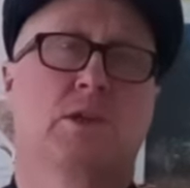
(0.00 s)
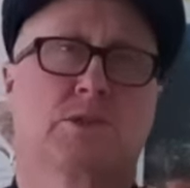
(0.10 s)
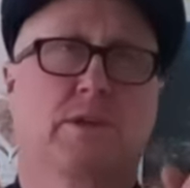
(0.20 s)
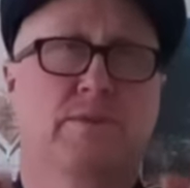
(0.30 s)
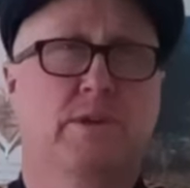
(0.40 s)

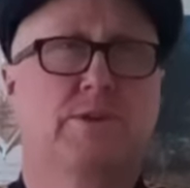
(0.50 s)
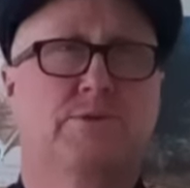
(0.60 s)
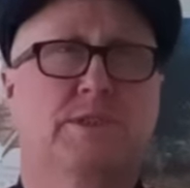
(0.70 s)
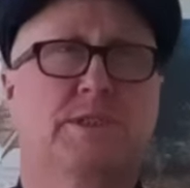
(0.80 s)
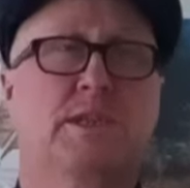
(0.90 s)
So if you're
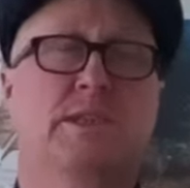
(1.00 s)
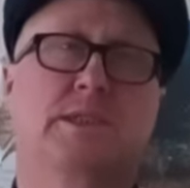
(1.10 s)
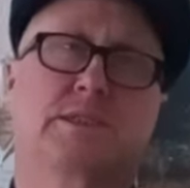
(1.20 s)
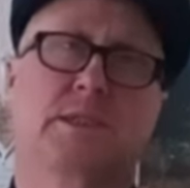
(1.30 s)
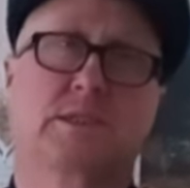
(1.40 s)
interested in
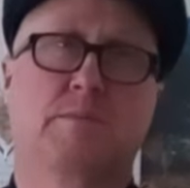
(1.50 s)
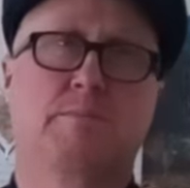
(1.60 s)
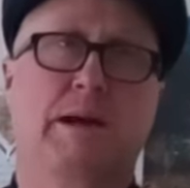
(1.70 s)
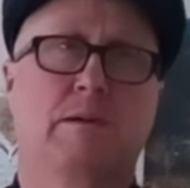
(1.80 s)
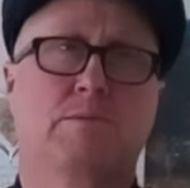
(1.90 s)
this, it's a
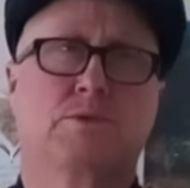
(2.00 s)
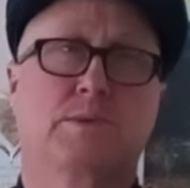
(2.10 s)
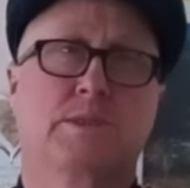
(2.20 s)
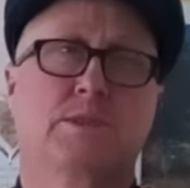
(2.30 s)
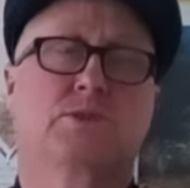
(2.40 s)
battle
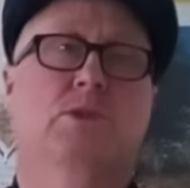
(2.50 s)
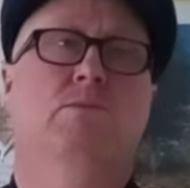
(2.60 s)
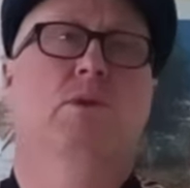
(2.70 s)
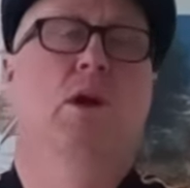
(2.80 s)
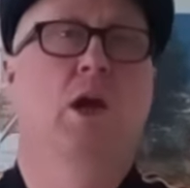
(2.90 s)
between the
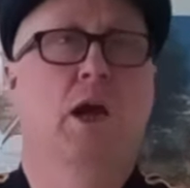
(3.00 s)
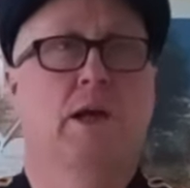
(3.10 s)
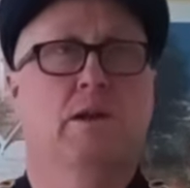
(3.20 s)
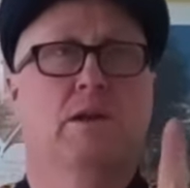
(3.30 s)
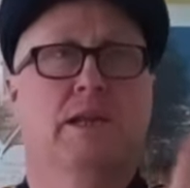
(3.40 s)
two
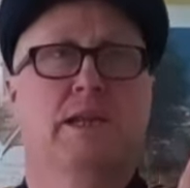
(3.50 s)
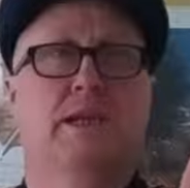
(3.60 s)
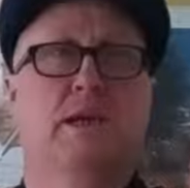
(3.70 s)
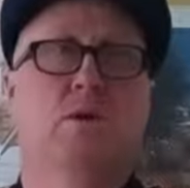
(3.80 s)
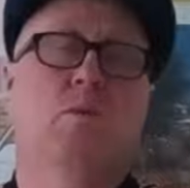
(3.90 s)
and I'll let you
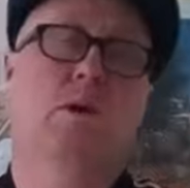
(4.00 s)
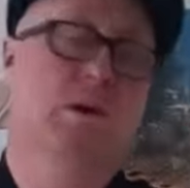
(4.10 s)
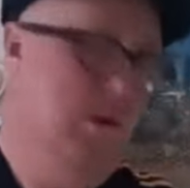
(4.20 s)
know